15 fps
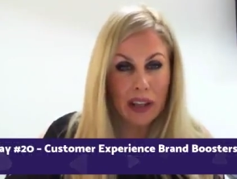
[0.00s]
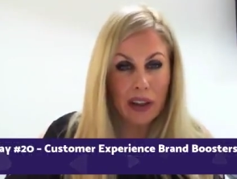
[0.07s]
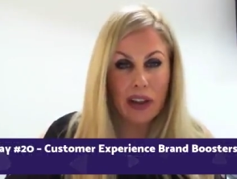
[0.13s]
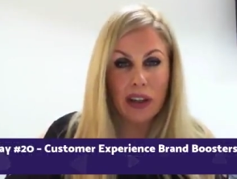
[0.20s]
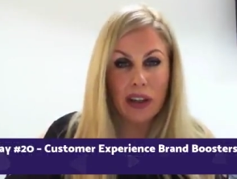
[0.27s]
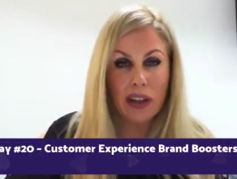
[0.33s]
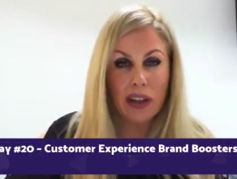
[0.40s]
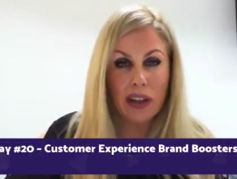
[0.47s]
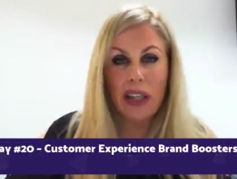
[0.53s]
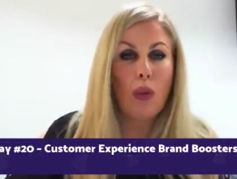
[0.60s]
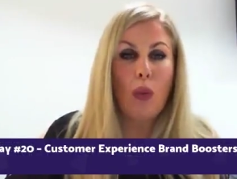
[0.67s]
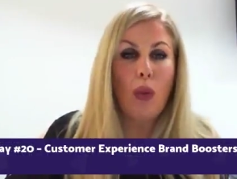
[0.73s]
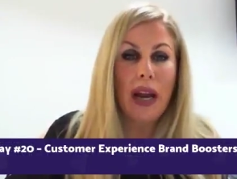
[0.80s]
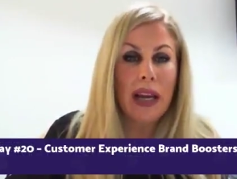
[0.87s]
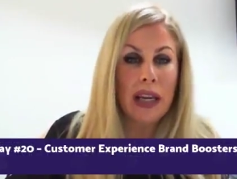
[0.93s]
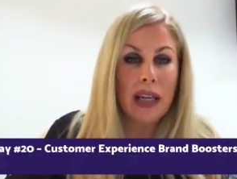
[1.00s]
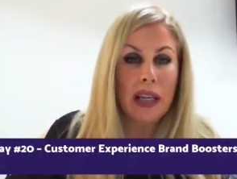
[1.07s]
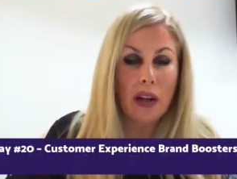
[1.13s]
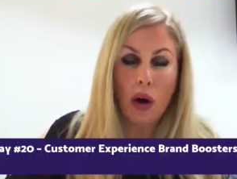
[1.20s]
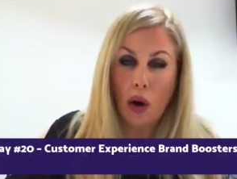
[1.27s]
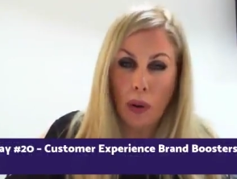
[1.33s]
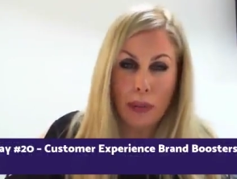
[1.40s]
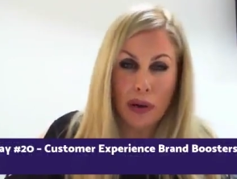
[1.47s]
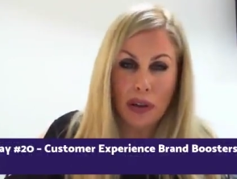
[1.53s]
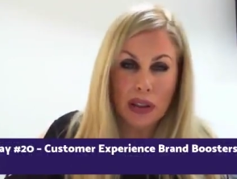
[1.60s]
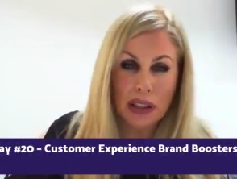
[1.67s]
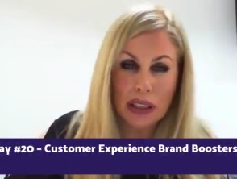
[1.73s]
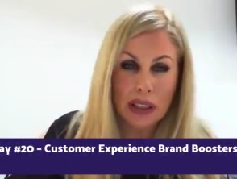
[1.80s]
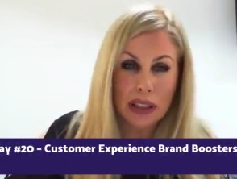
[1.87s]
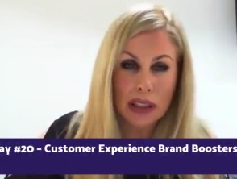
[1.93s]
they're giving away the whole
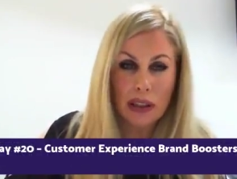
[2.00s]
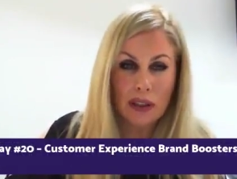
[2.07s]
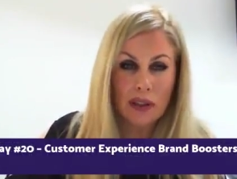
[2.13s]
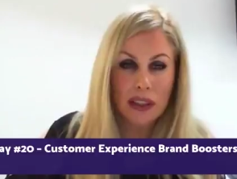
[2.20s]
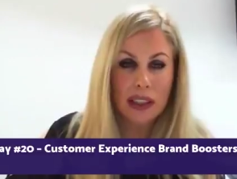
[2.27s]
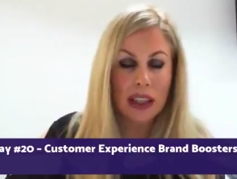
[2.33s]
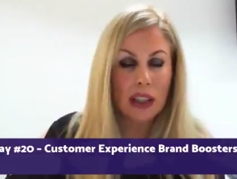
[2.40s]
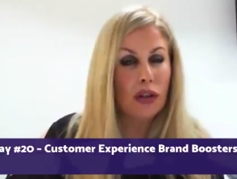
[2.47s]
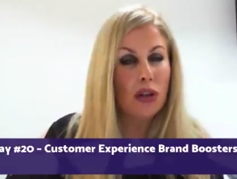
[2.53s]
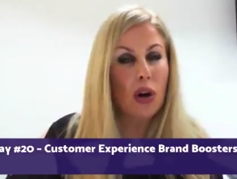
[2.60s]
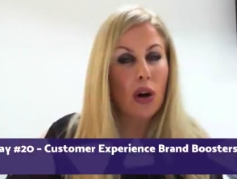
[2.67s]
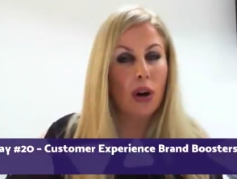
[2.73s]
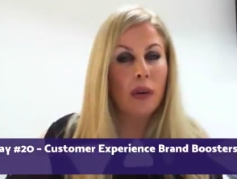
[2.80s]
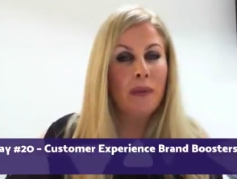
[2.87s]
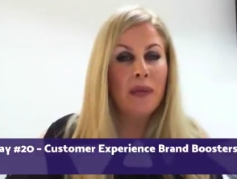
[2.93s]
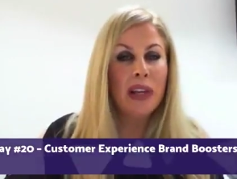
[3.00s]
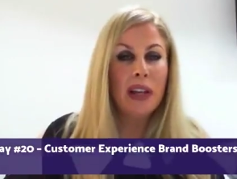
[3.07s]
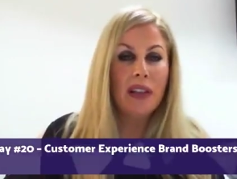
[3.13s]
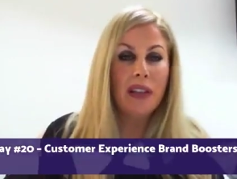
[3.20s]
product and service. They're not.